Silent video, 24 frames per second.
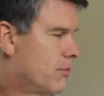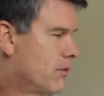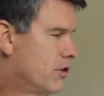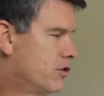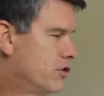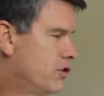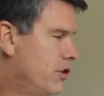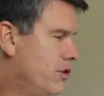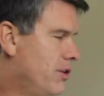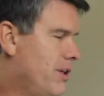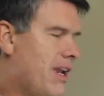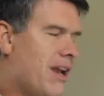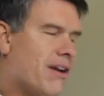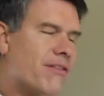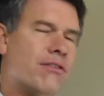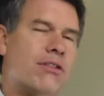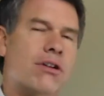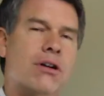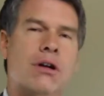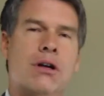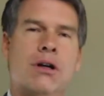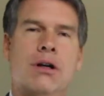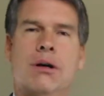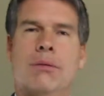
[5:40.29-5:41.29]
So you have
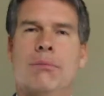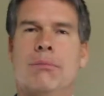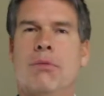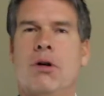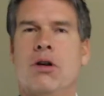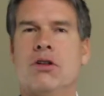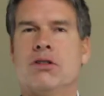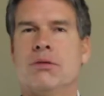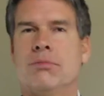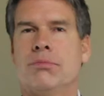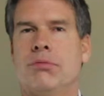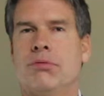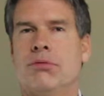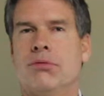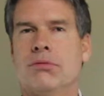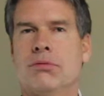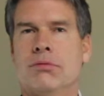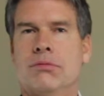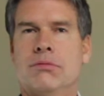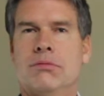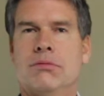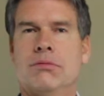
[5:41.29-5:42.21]
multiple